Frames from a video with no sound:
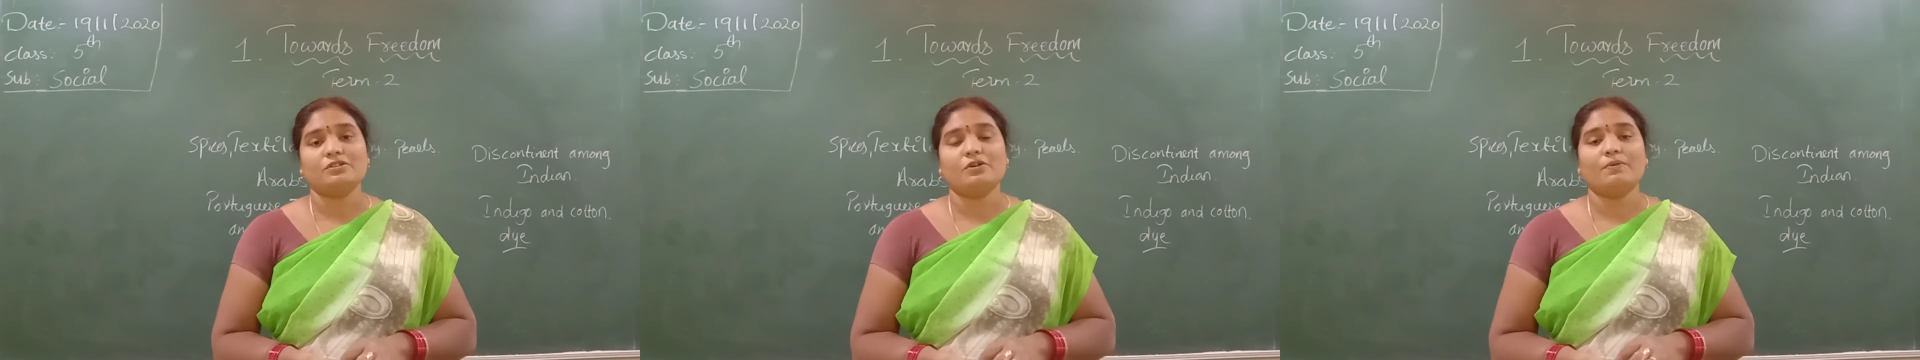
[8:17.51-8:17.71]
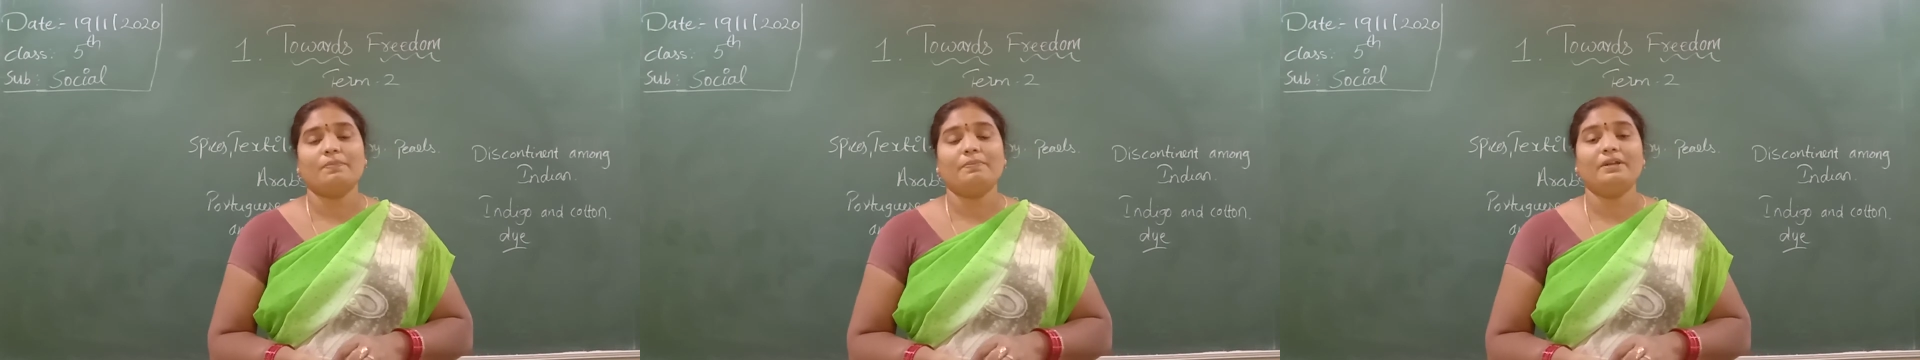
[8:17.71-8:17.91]

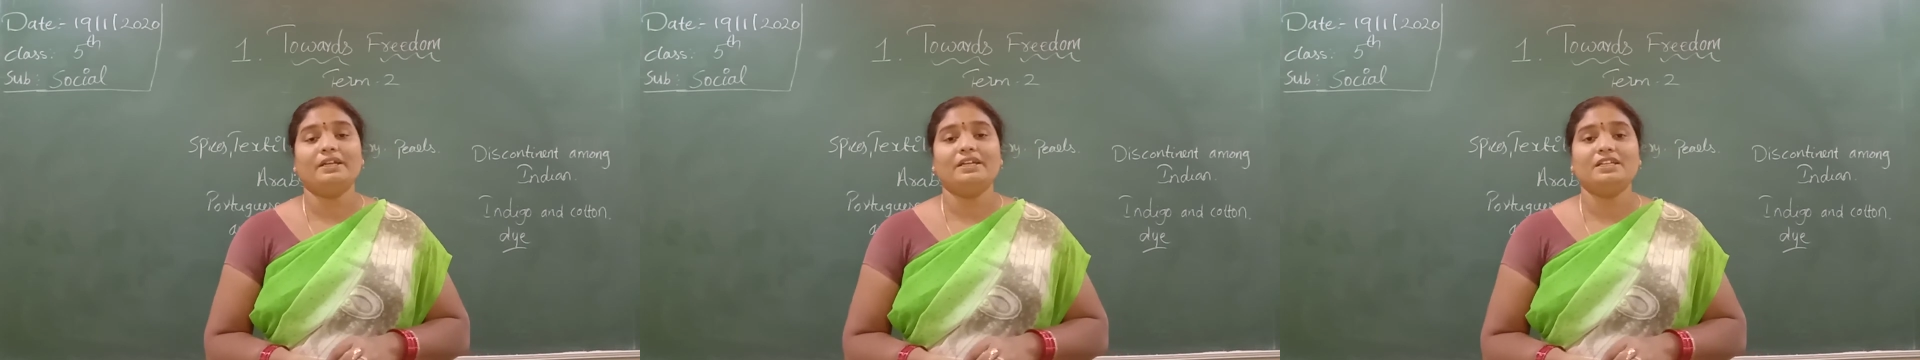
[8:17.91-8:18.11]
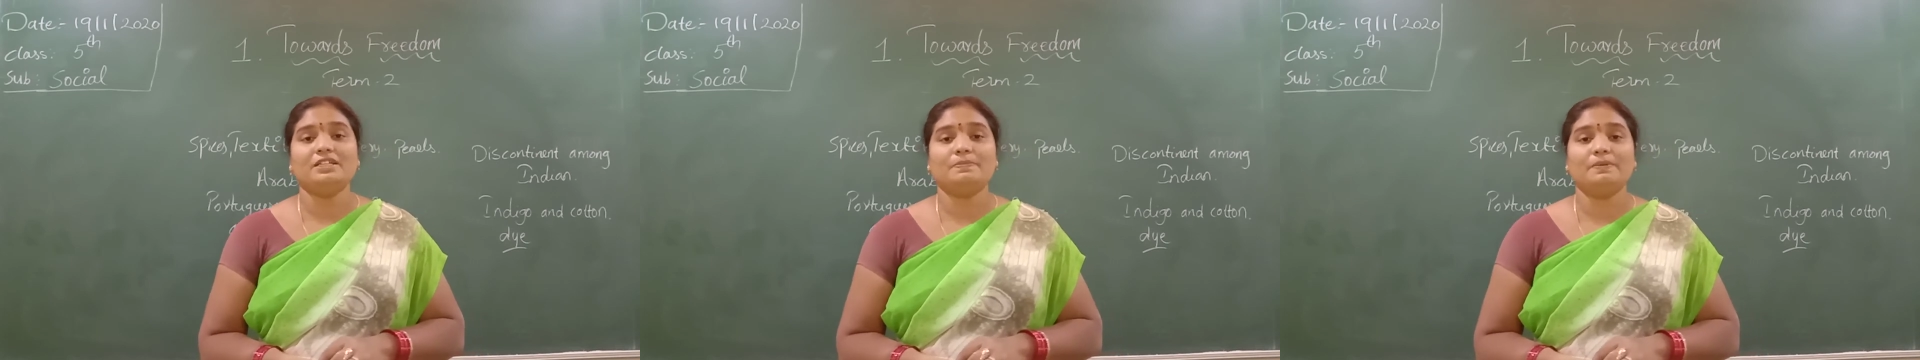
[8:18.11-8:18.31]
So
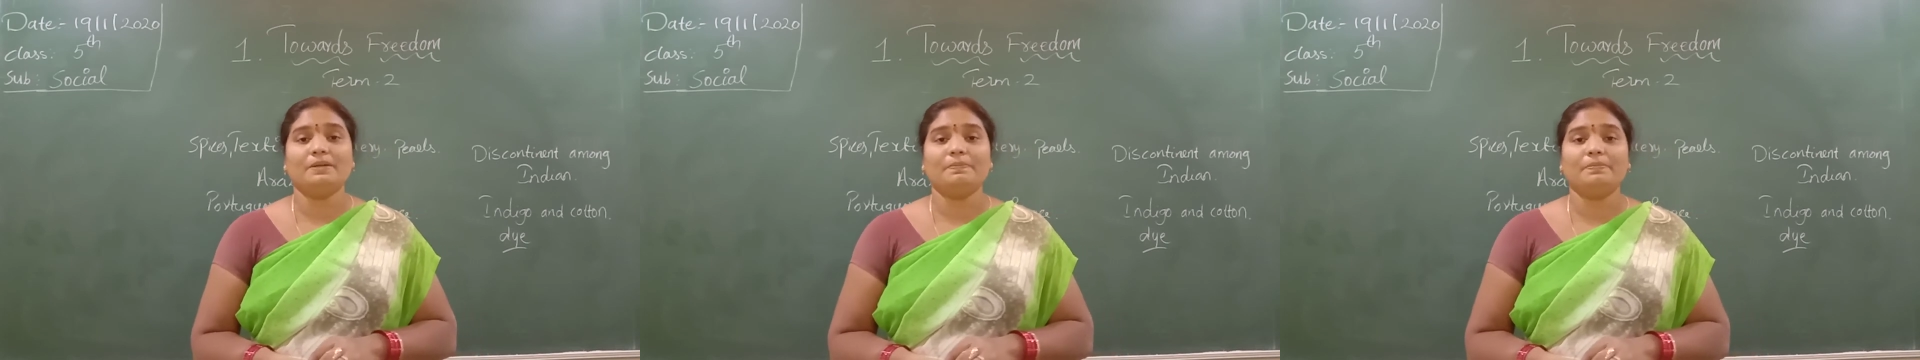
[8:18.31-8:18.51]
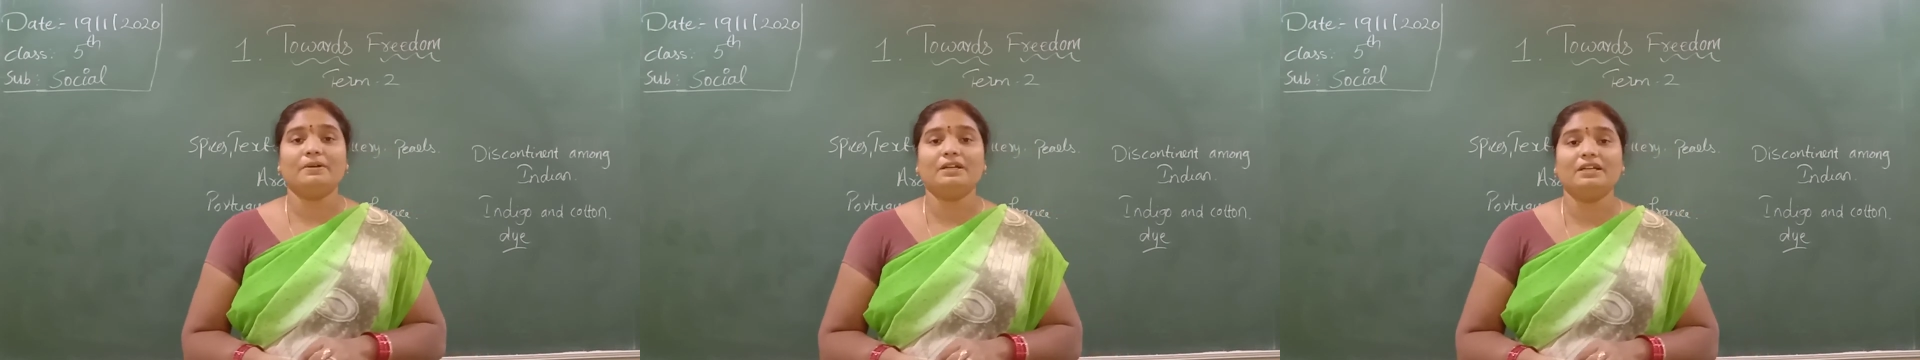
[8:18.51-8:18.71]
British
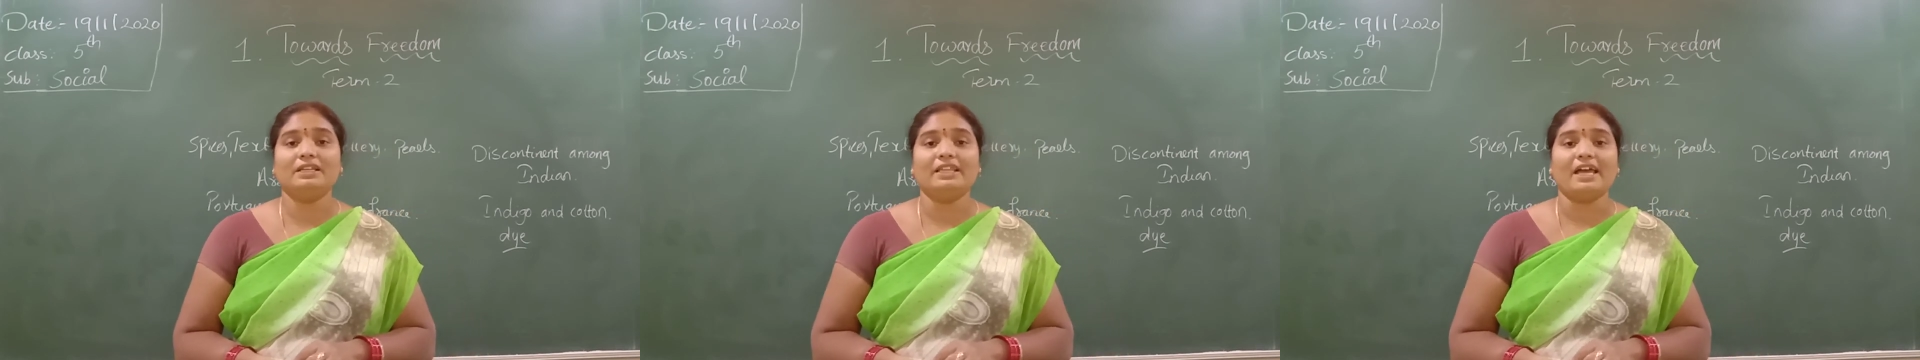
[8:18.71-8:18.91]
people,